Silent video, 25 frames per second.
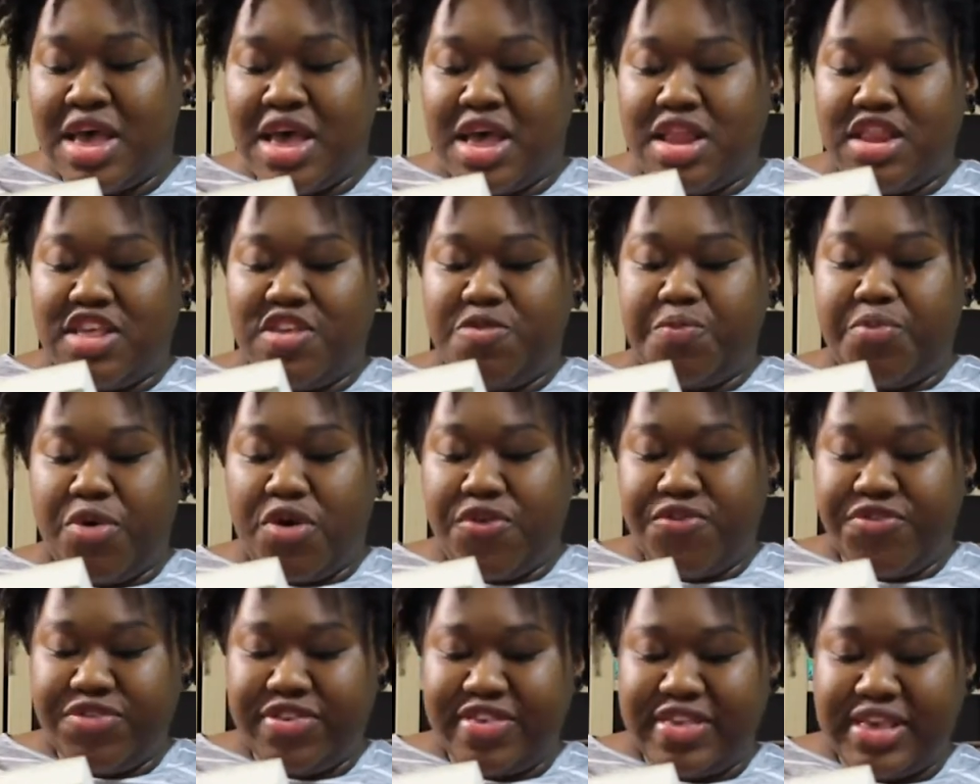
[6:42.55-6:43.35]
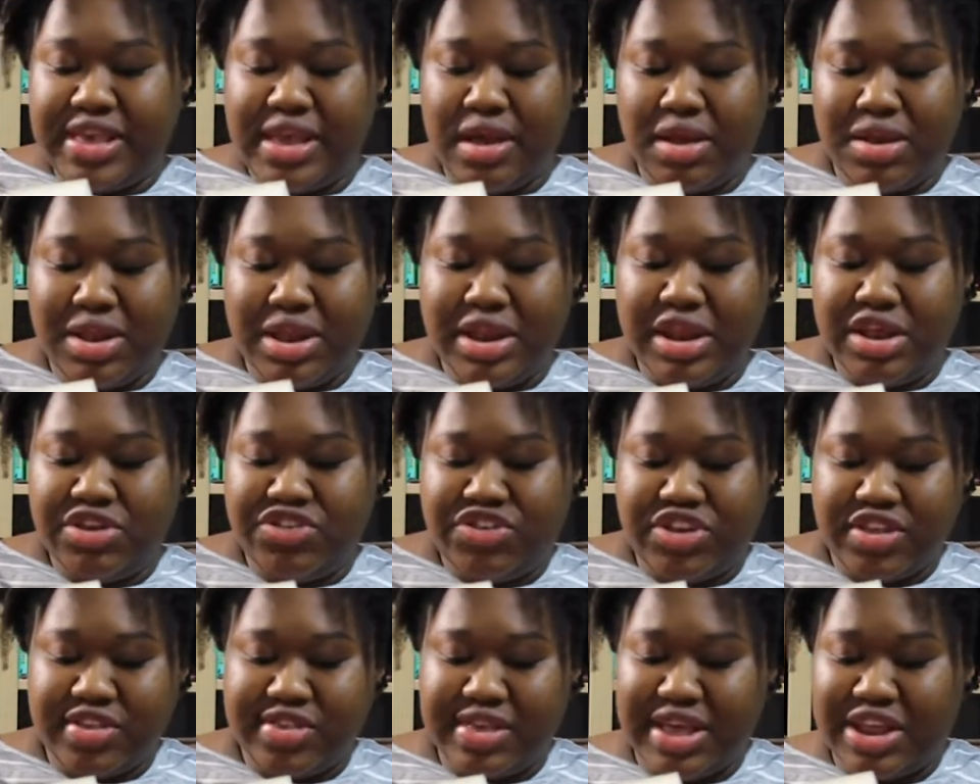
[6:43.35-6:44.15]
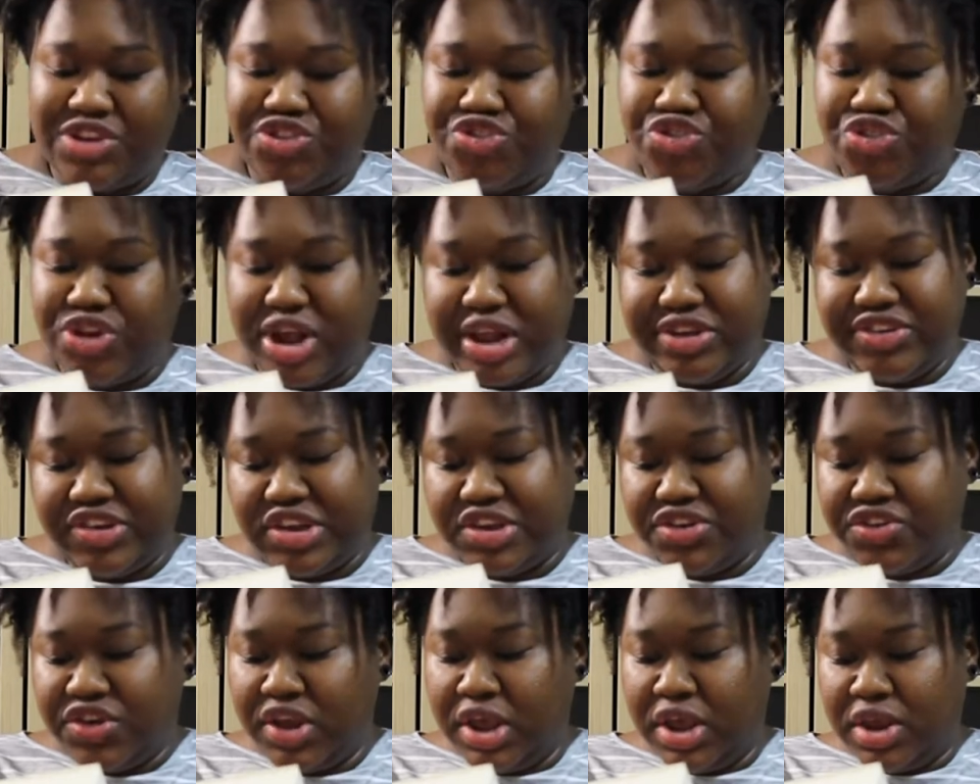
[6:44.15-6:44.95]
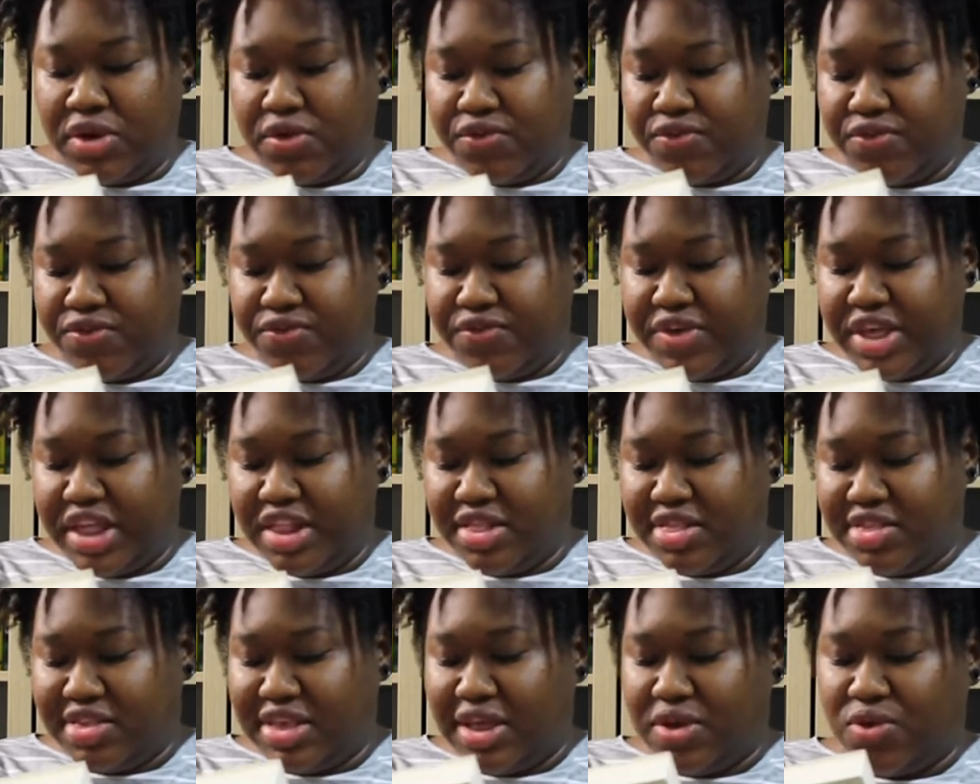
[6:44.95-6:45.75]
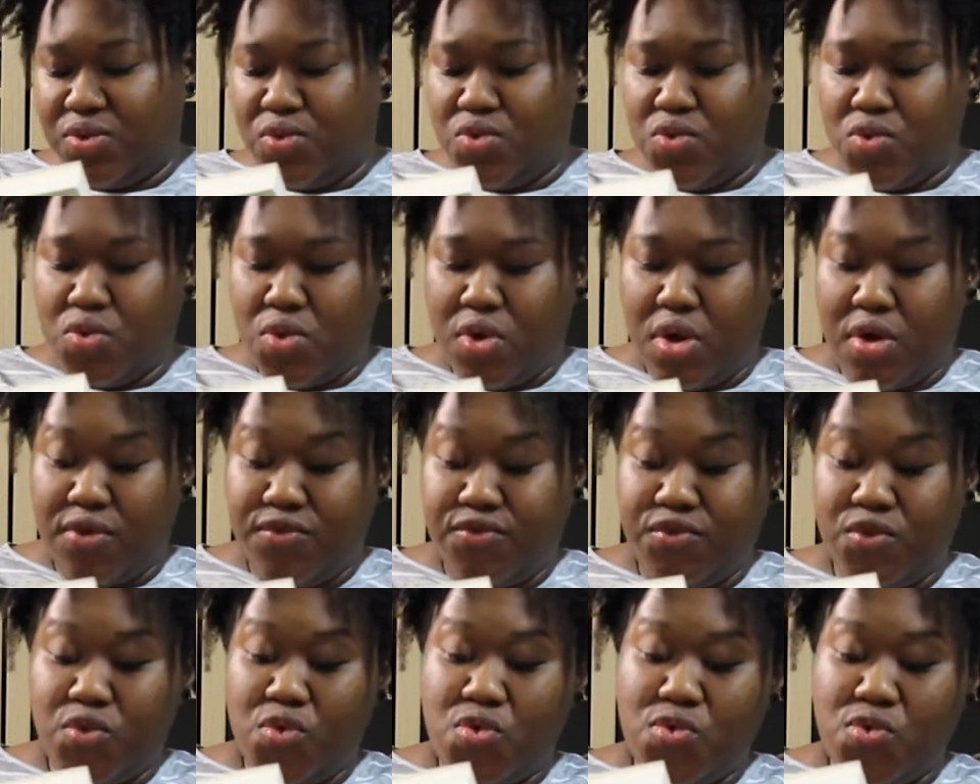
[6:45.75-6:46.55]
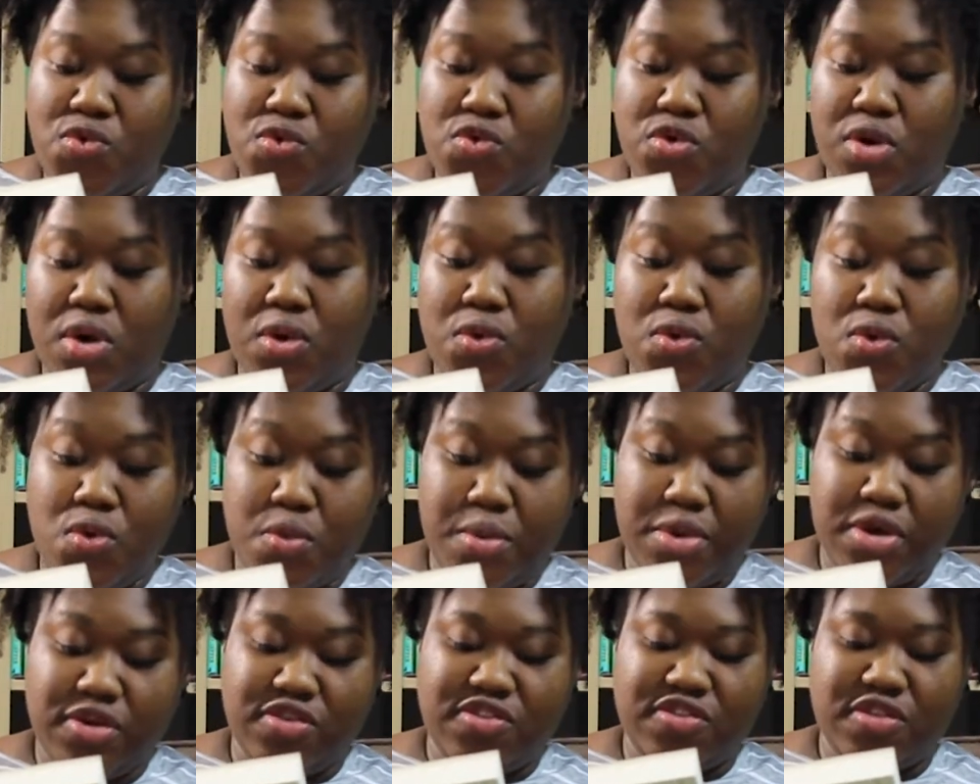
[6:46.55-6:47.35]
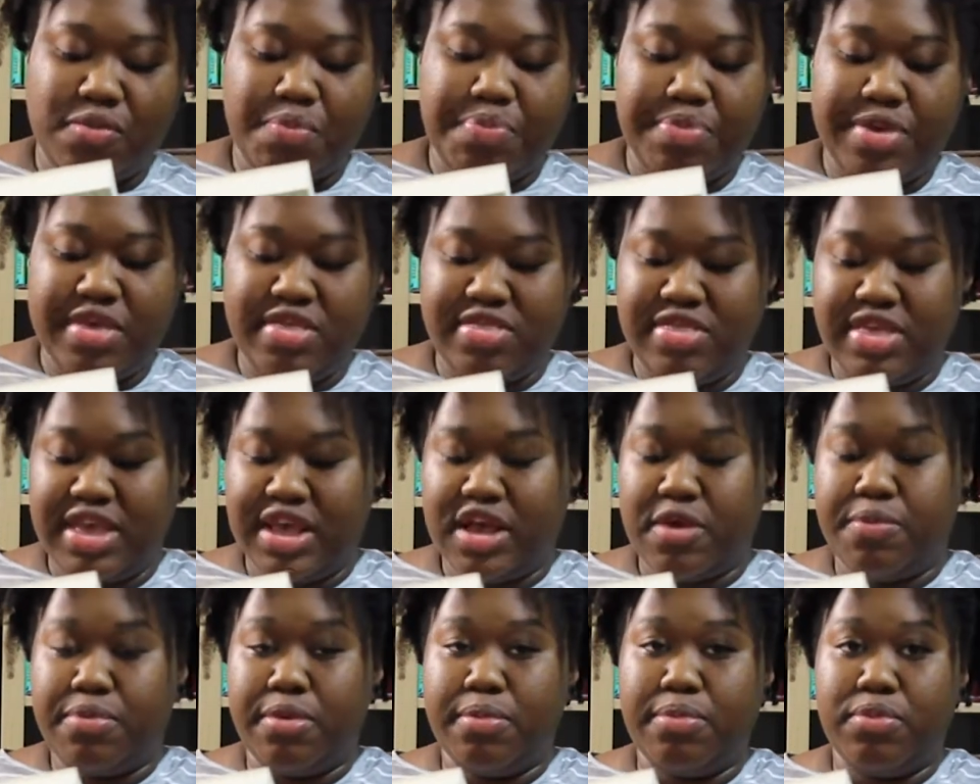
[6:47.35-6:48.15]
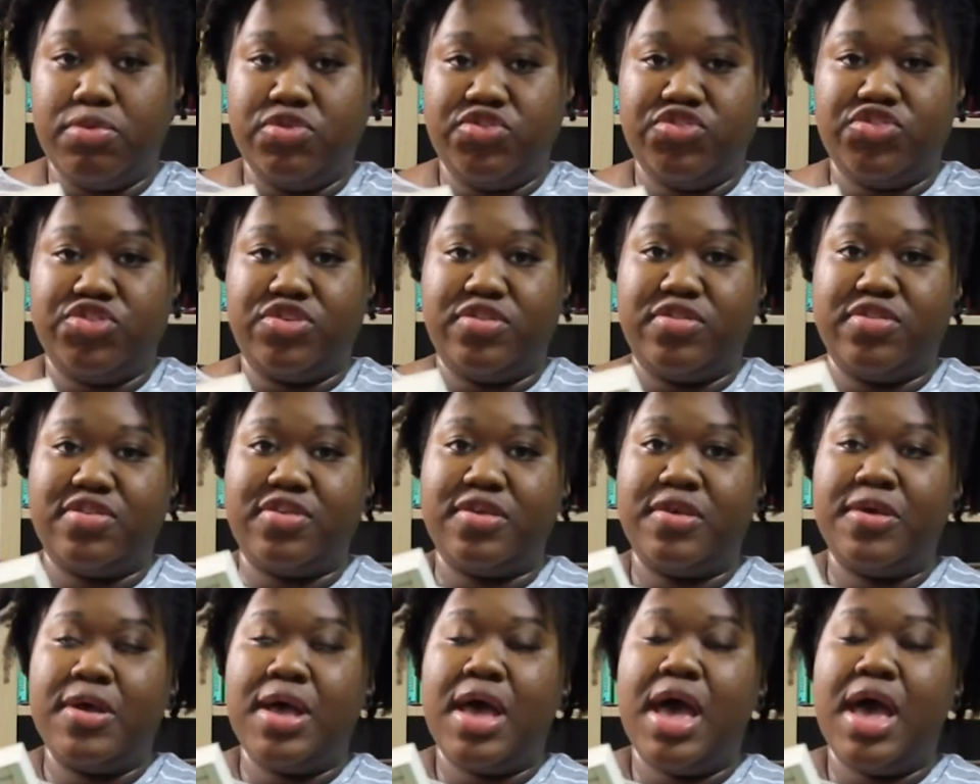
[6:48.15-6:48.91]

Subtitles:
This prophecy unleashes a tragic chain of events and of almost mythic proportions.